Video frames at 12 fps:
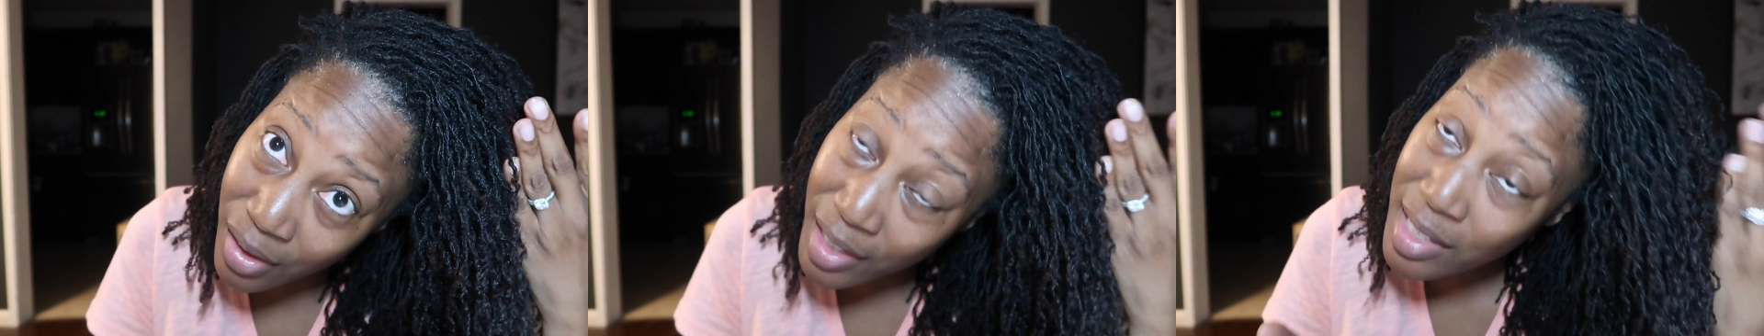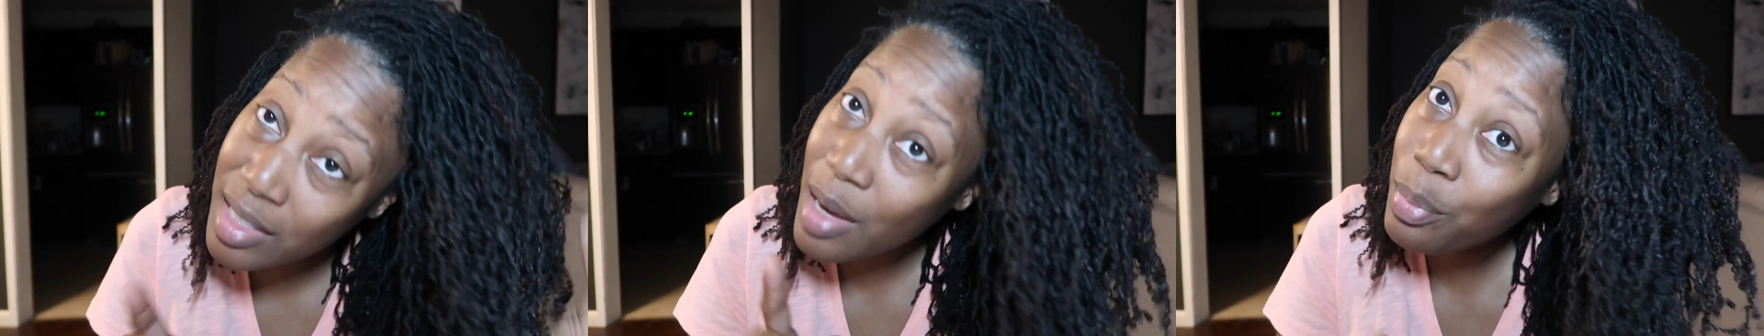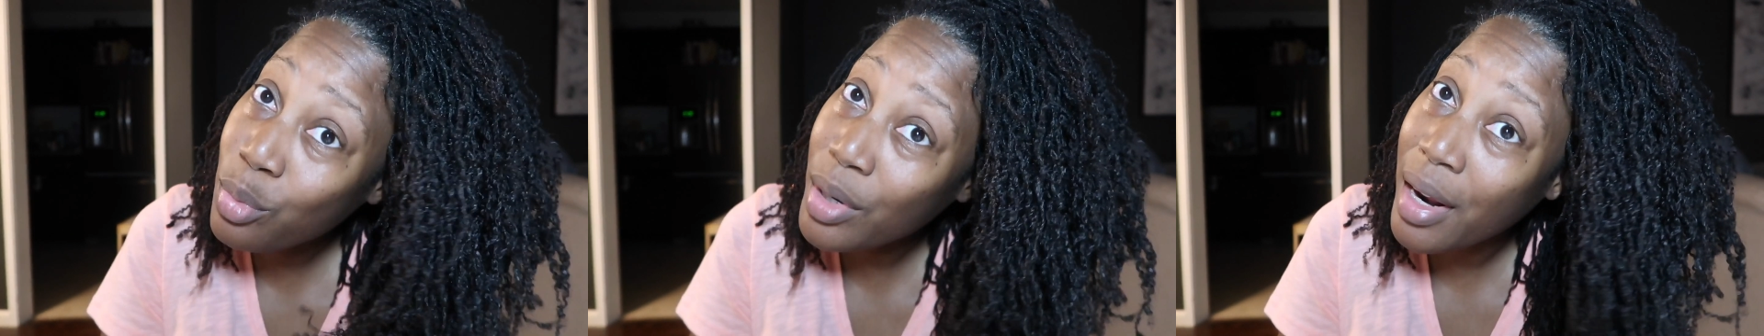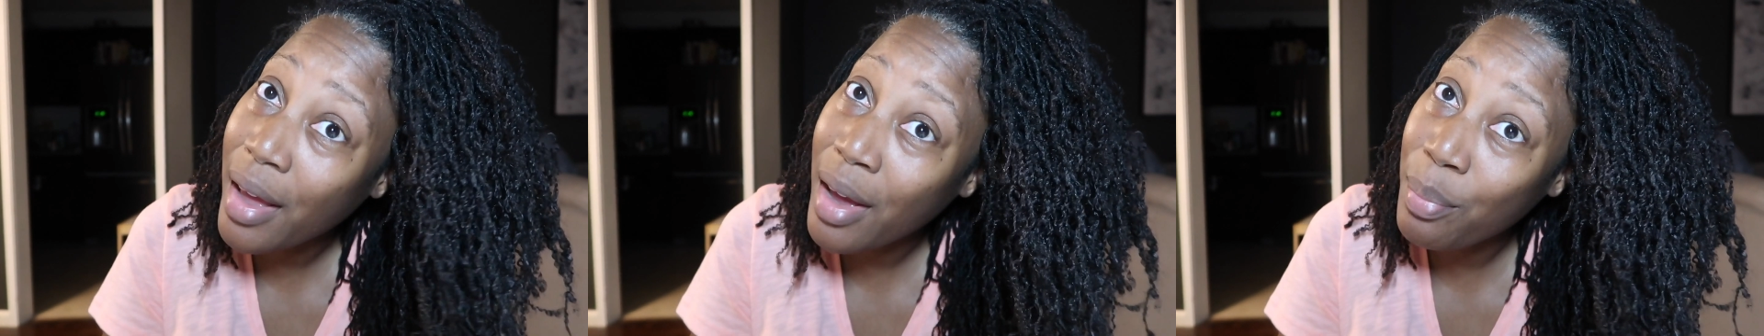except
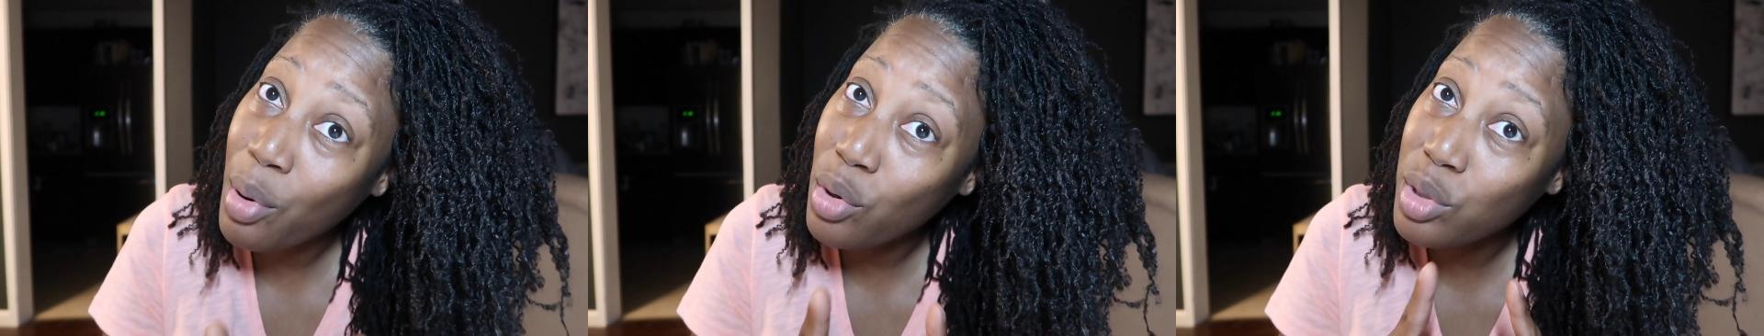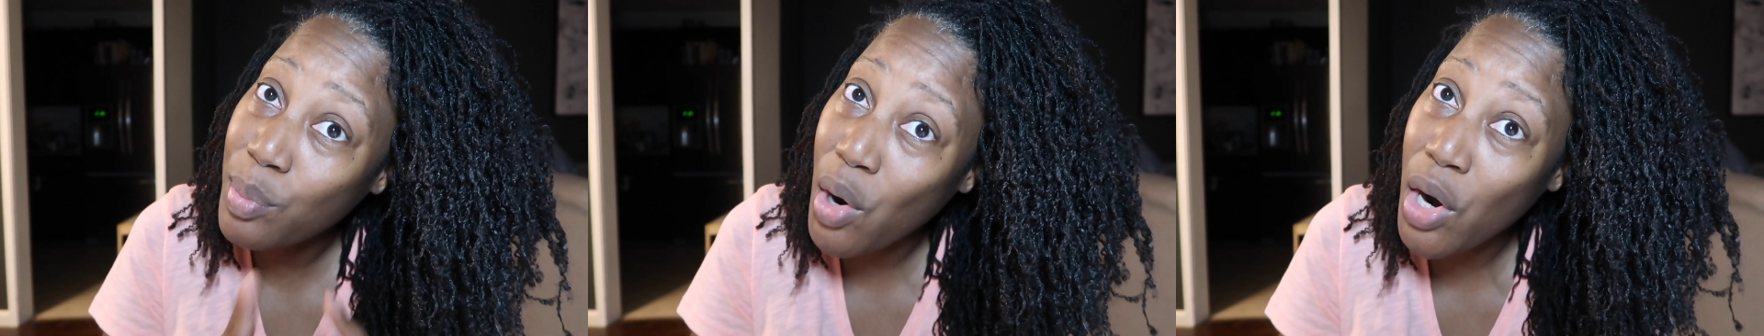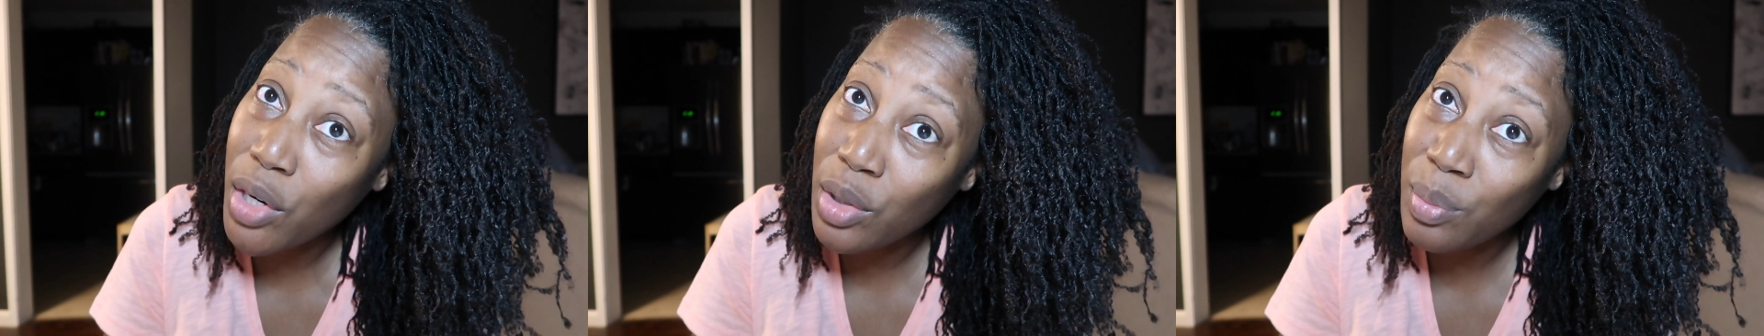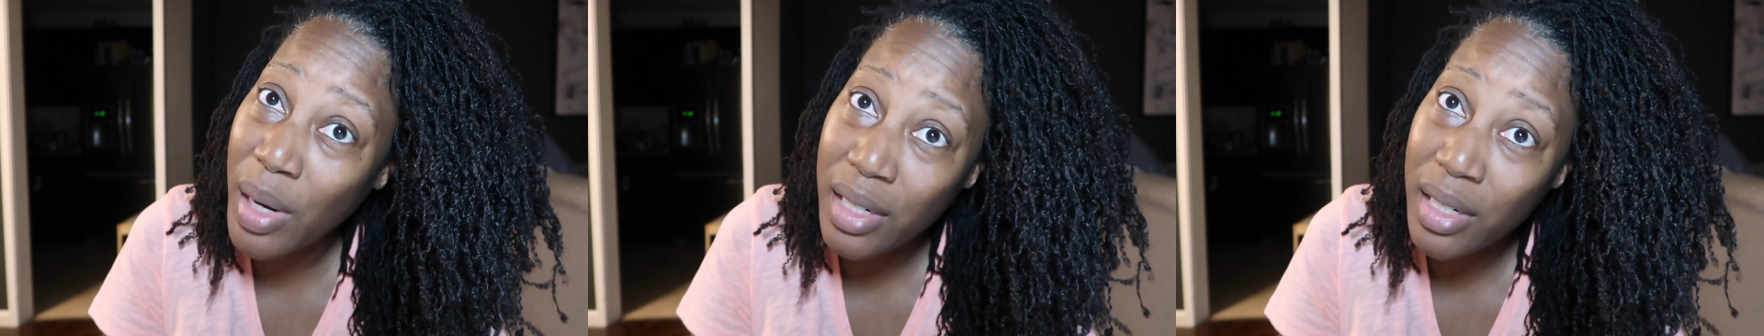when I had postpartum.